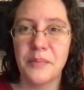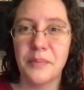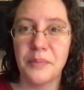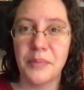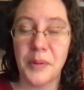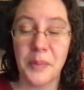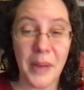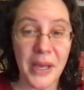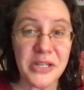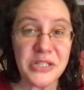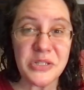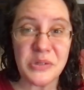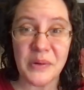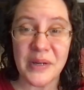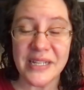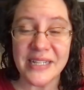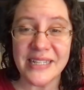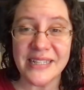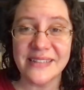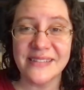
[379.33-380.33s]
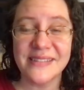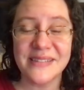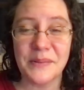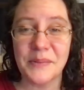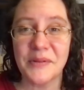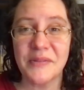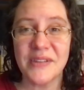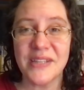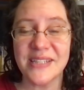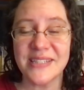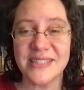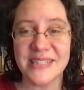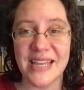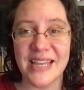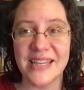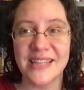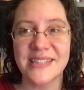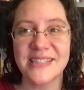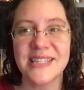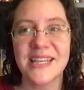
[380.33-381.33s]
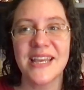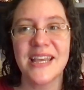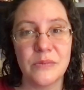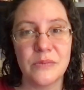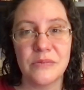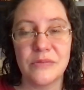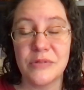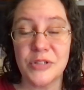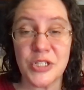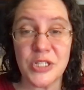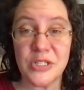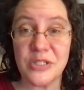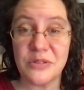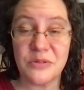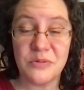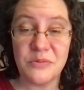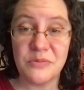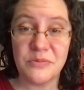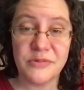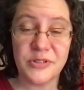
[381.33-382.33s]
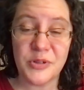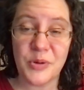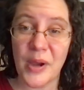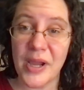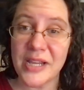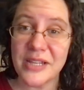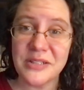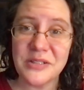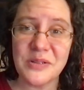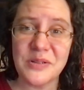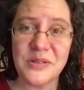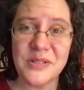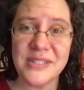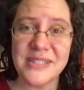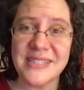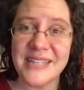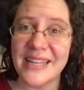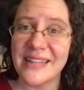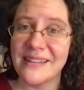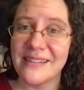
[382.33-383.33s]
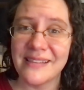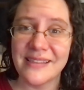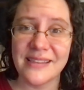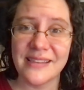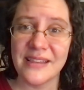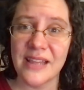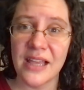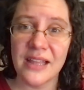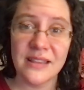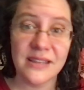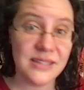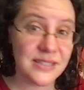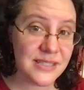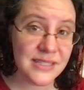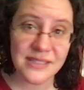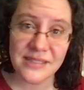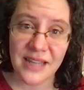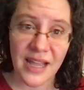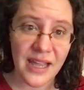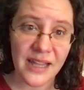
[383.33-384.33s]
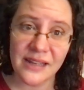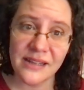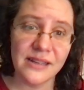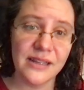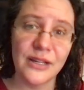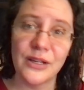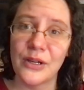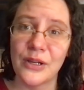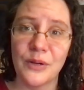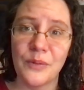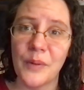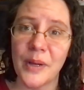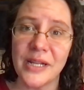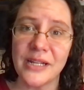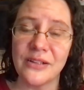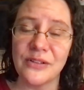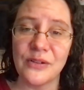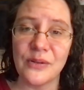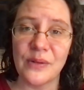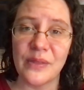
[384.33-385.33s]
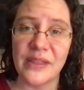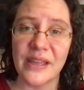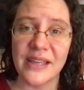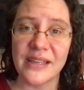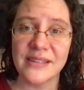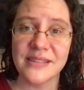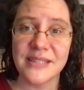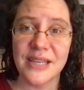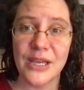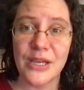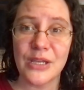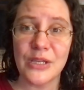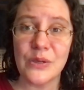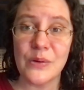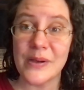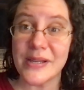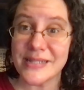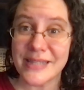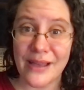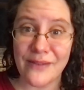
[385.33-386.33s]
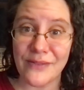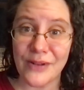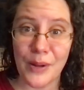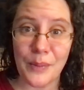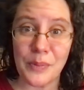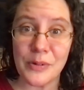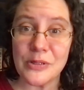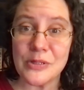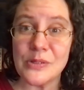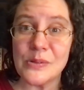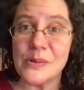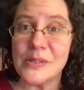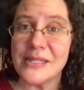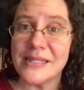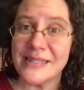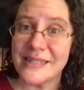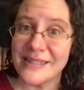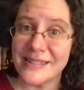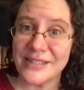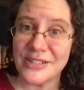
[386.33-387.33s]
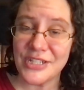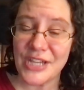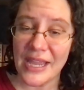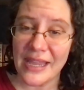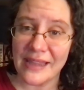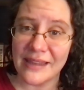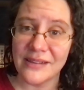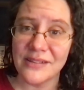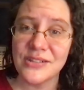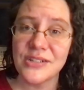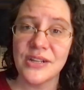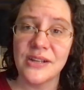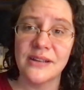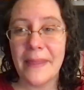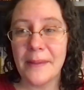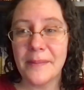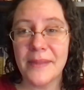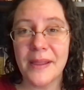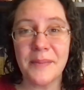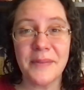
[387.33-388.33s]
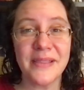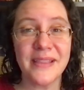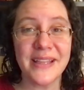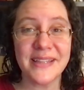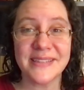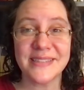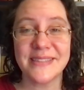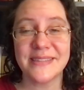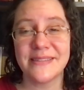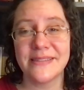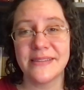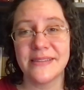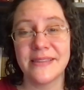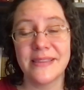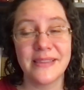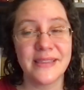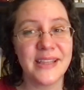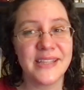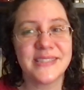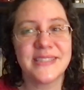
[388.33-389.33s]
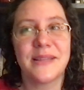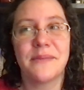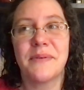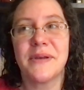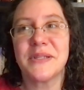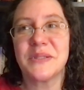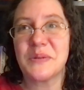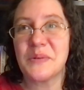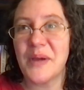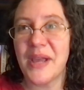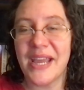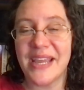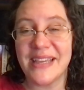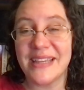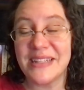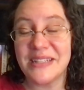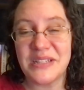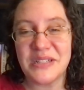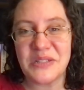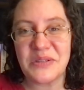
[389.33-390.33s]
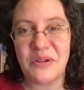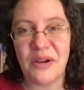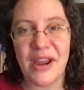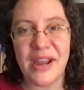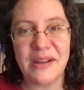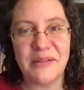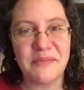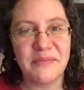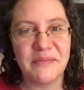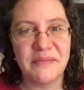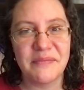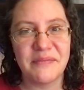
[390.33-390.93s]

perpetuating some of these things, she's trying to just say, eh, this is not a good way to do things. You guys have an opportunity to change. I mean, that's that's the best way I can describe